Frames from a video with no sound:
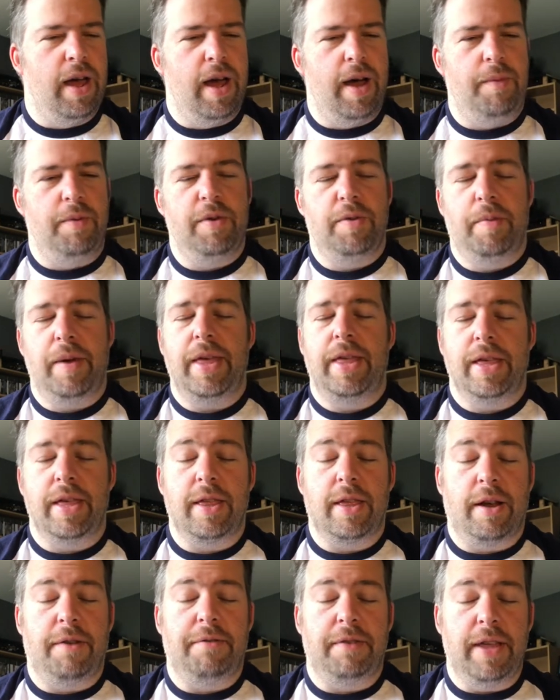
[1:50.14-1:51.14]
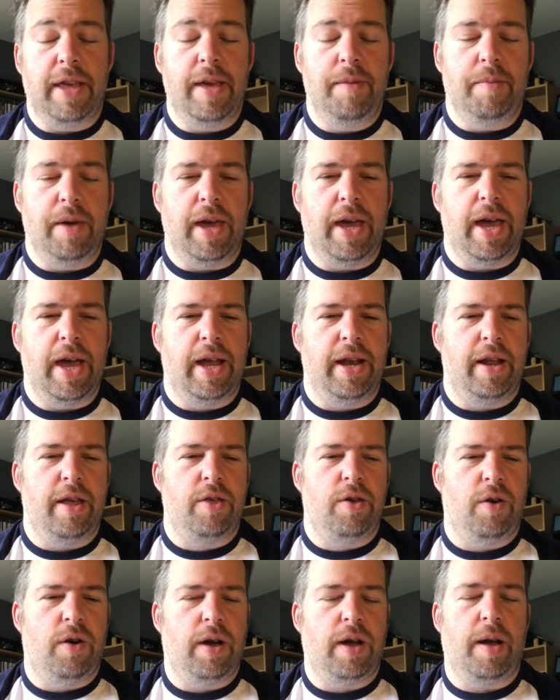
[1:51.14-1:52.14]
I was basically surfing eBay and I
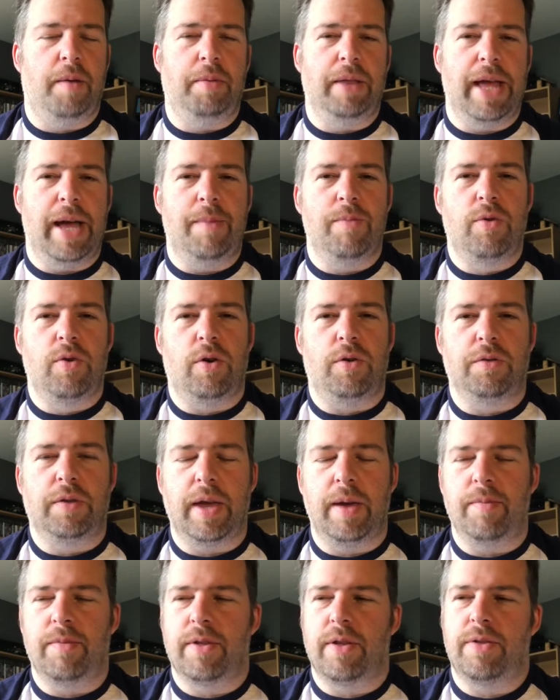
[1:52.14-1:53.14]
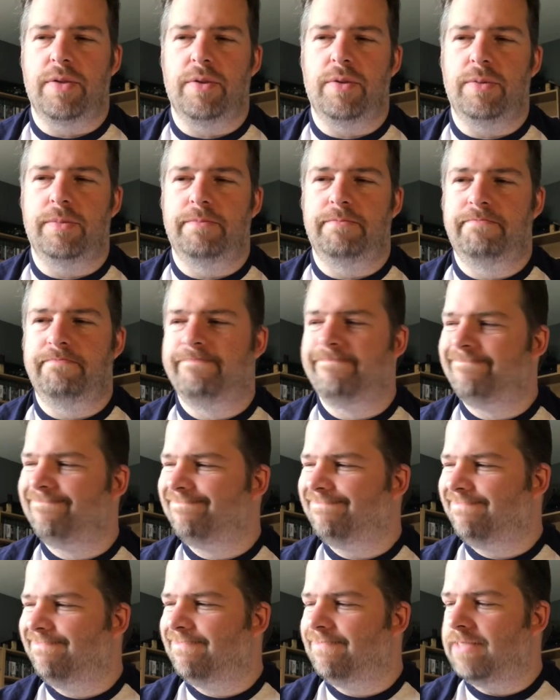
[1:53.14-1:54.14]
saw a couple of Amsoft games, and I thought,
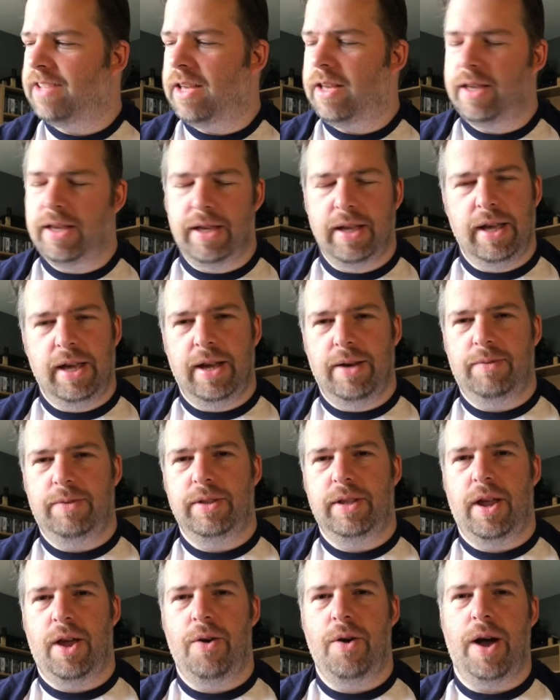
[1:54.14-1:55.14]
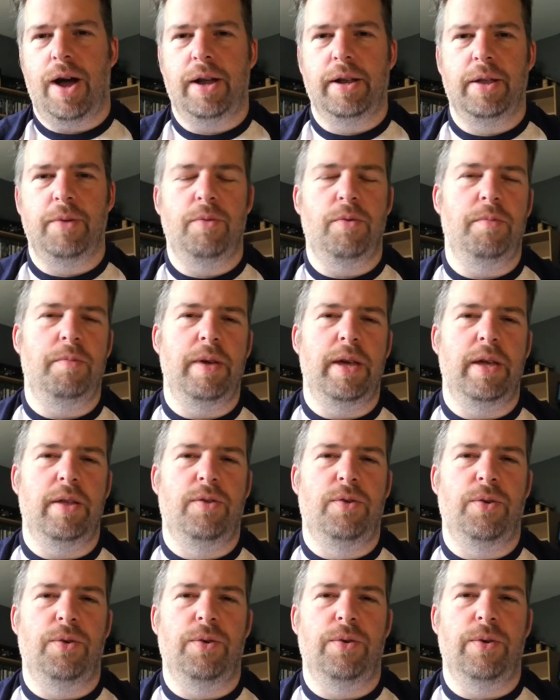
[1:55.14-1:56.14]
I wonder how hard it would be
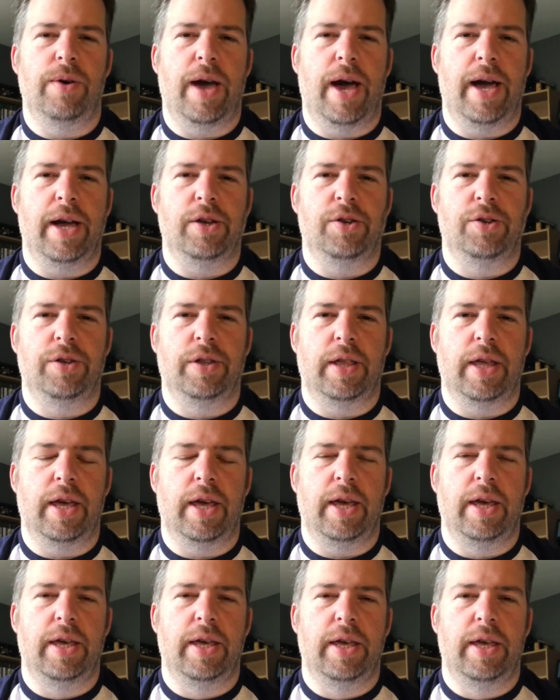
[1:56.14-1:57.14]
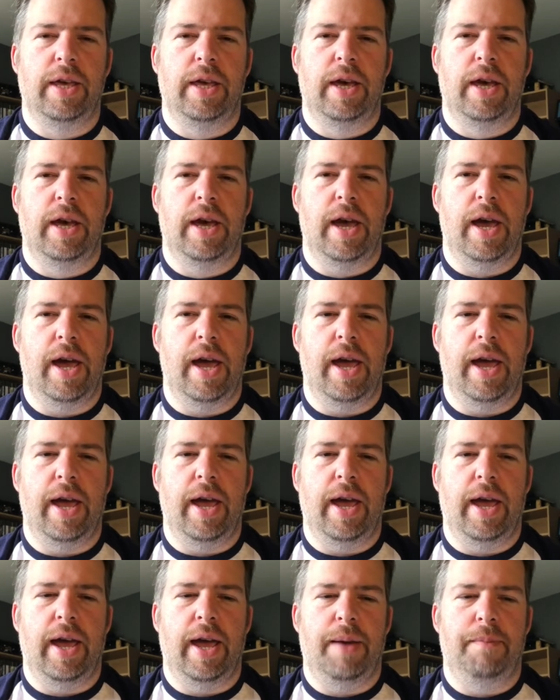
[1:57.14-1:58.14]
to actually
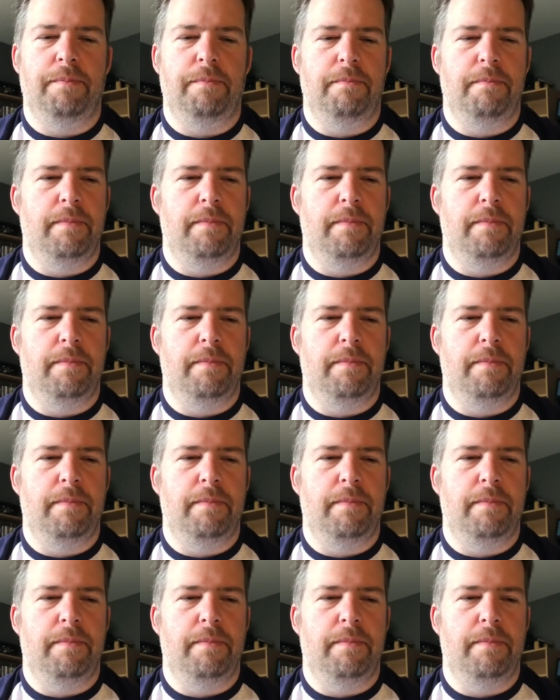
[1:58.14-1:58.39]
get